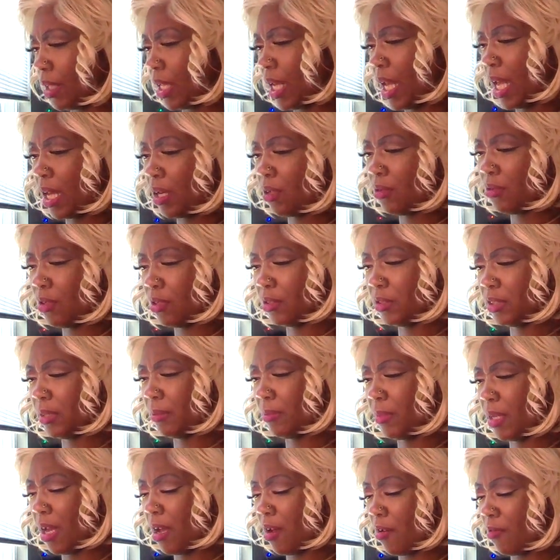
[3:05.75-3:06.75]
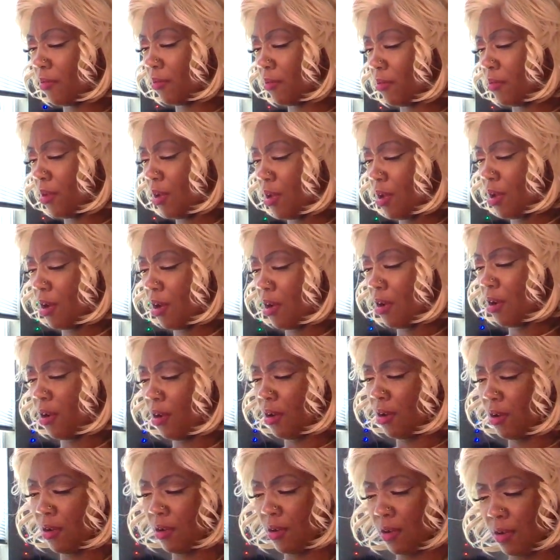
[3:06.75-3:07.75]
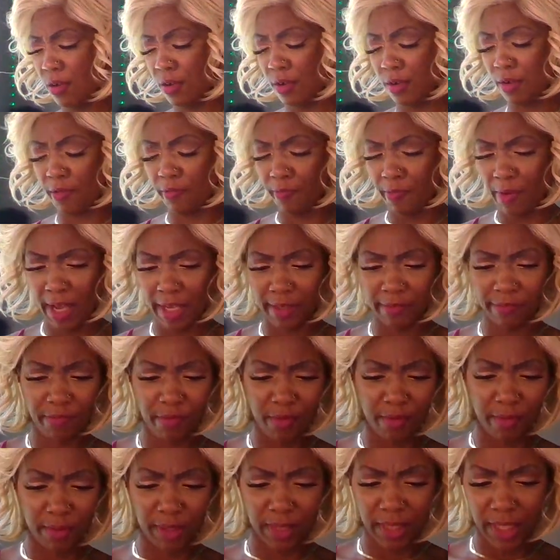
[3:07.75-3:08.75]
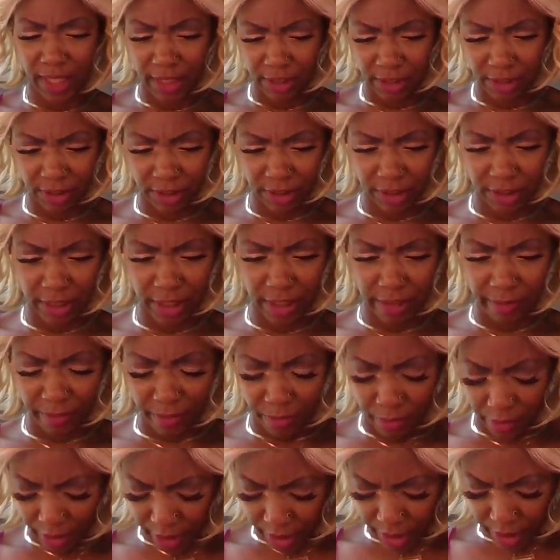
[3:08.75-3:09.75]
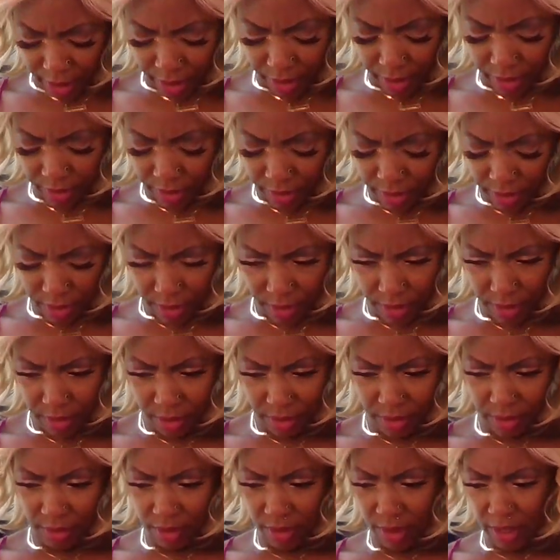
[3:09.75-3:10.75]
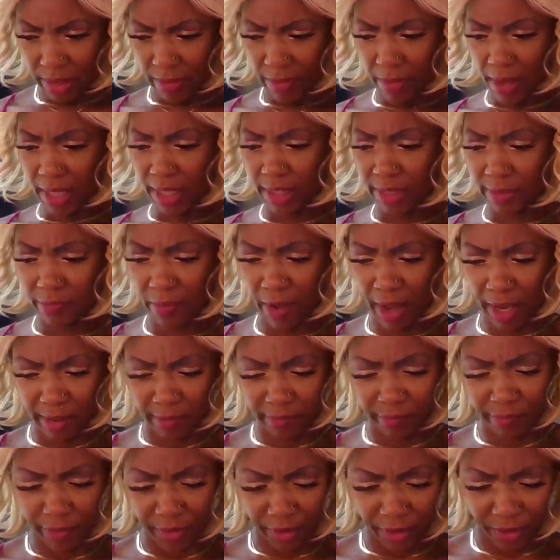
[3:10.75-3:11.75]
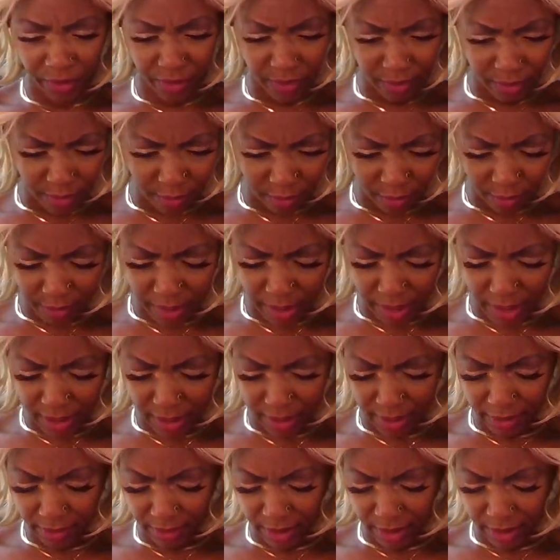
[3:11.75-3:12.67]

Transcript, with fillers: Hey, I don't know, some y'all are, are, are, are, fighting for a relationship or somebody's fighting for you, bitch.